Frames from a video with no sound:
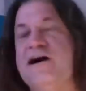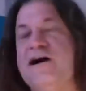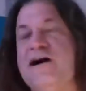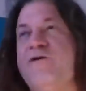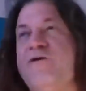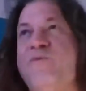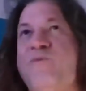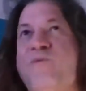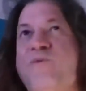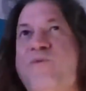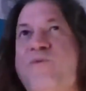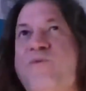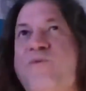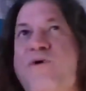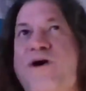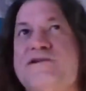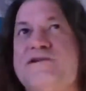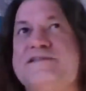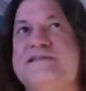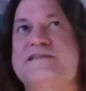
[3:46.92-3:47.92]
what
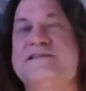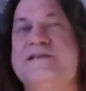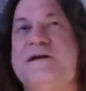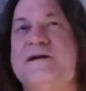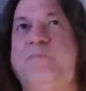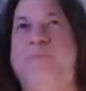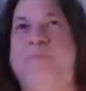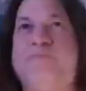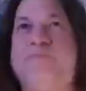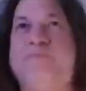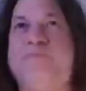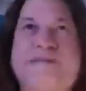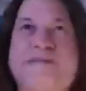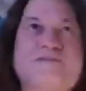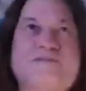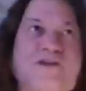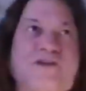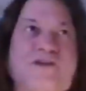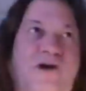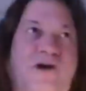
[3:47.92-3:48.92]
the public
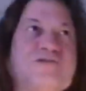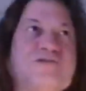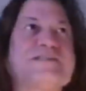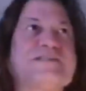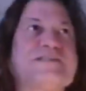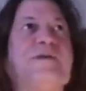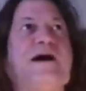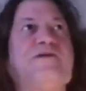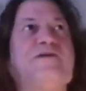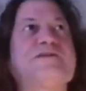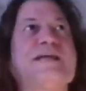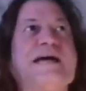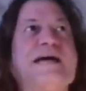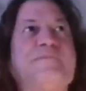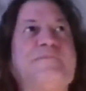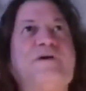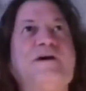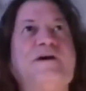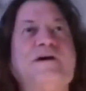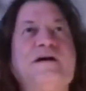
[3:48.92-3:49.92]
knows about them
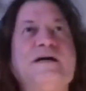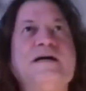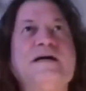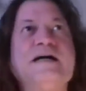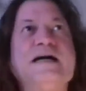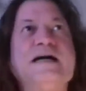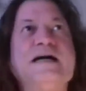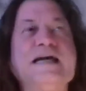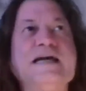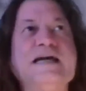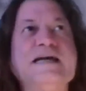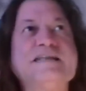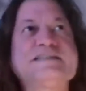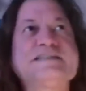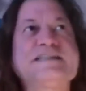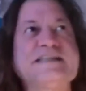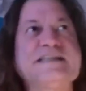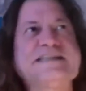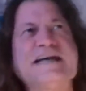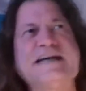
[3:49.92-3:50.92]
is
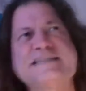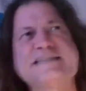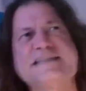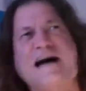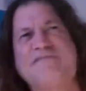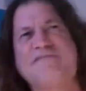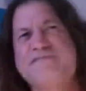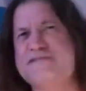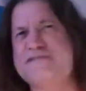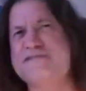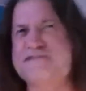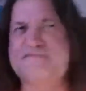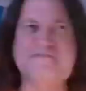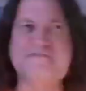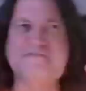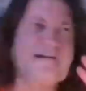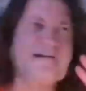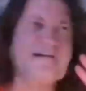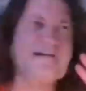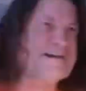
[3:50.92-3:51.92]
that they are something
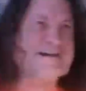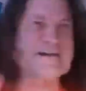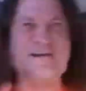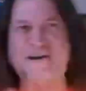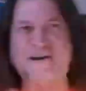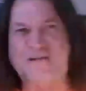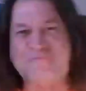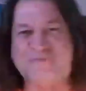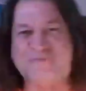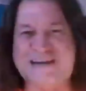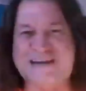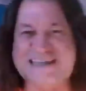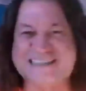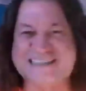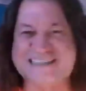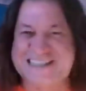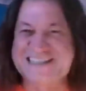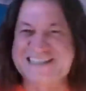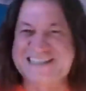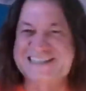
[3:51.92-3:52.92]
very, very
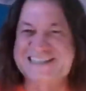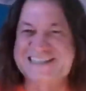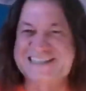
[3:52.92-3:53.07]
complex,